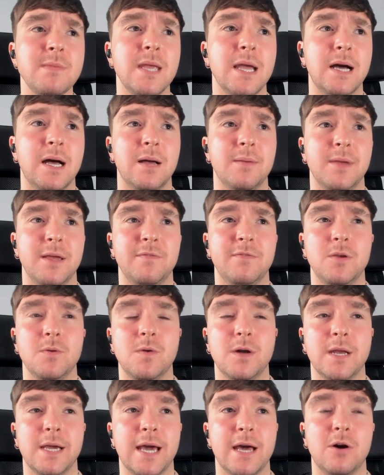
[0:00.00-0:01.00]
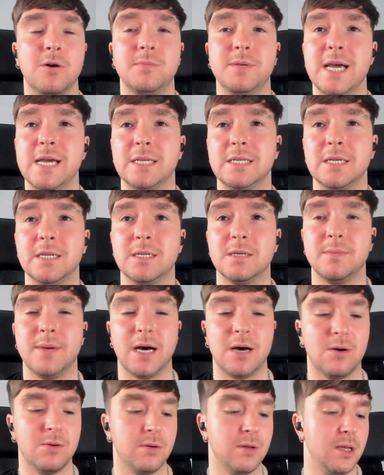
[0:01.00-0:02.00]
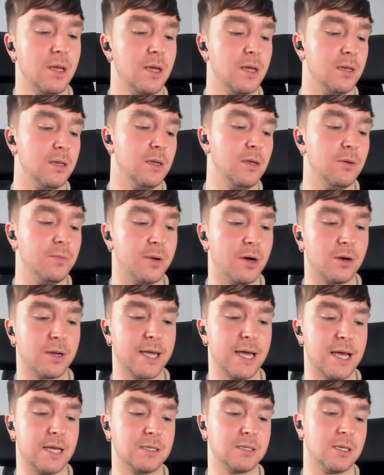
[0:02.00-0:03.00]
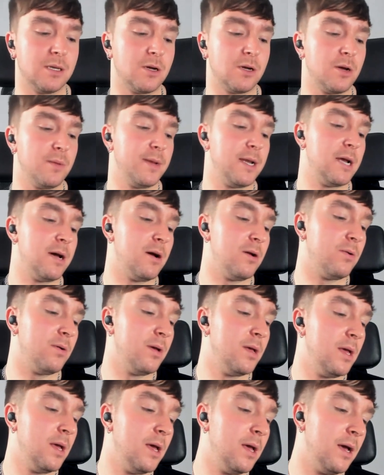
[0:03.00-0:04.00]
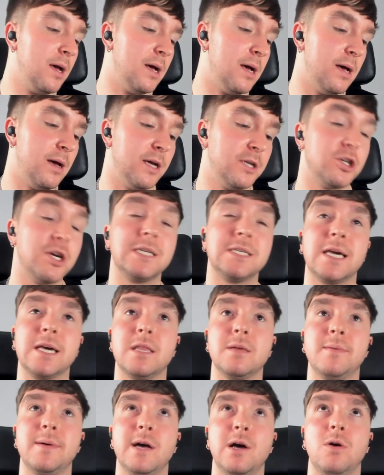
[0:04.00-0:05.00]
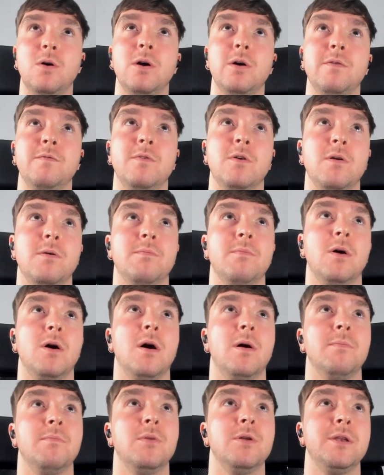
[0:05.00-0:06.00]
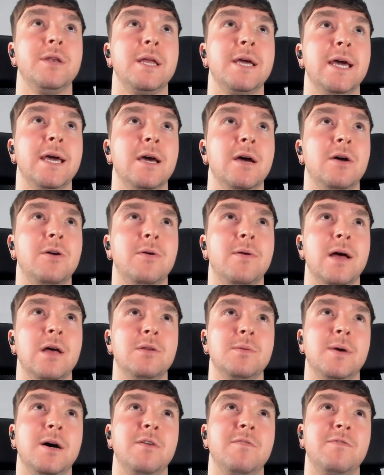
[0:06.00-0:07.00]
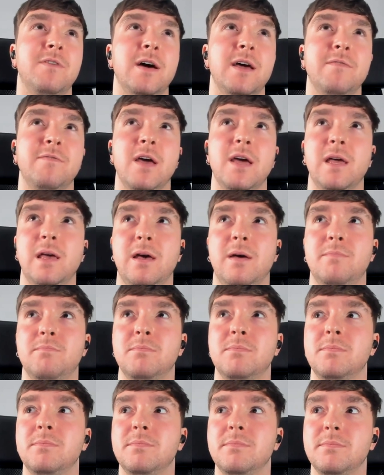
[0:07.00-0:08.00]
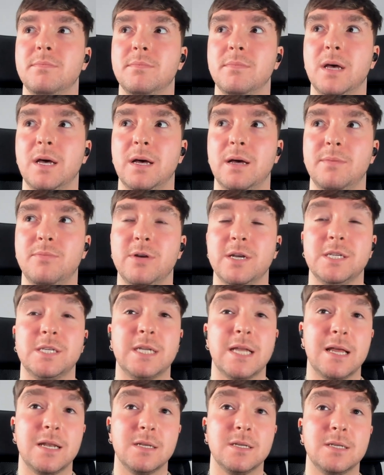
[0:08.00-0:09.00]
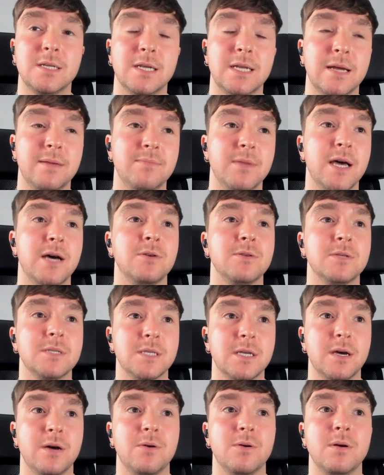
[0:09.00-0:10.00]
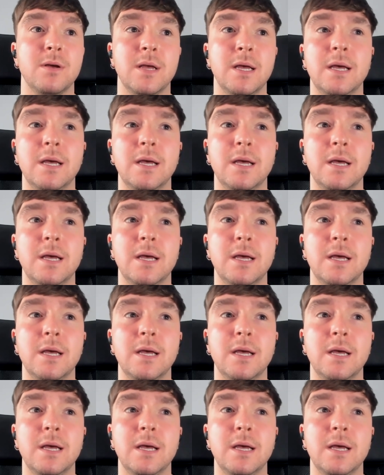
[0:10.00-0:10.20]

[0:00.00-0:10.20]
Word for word: um, if you want to get updated about new podcasts that are coming out. Uh, I tried to get them out over on, on Monday around about 5 a.m. Uh, British Standard Time now. So,